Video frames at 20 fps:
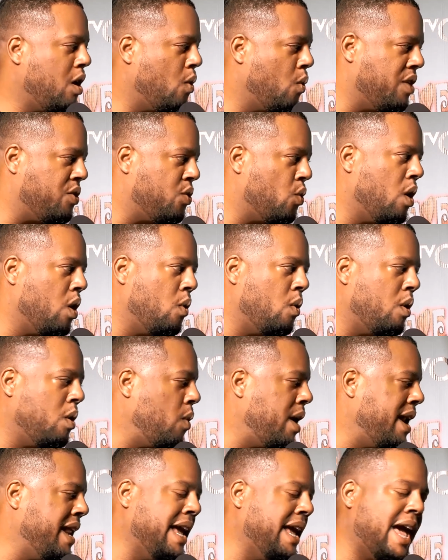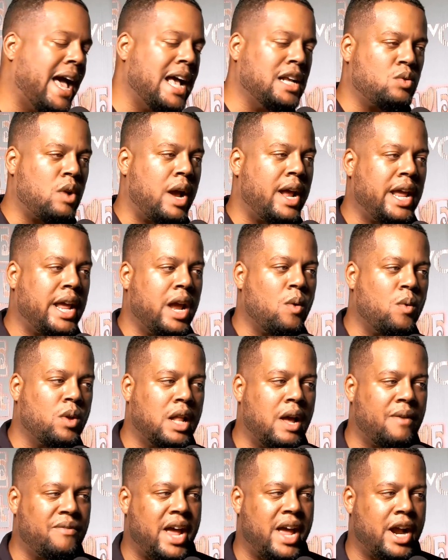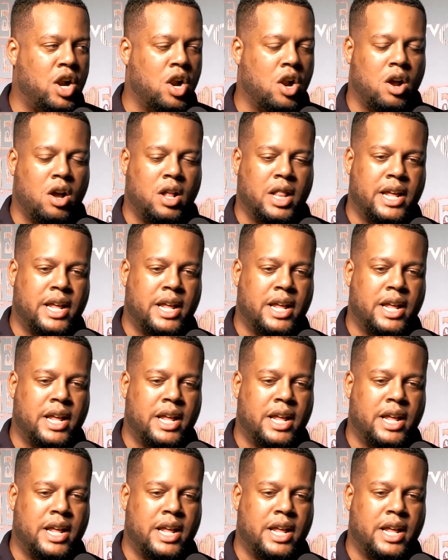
what he has right here with Love That Girl.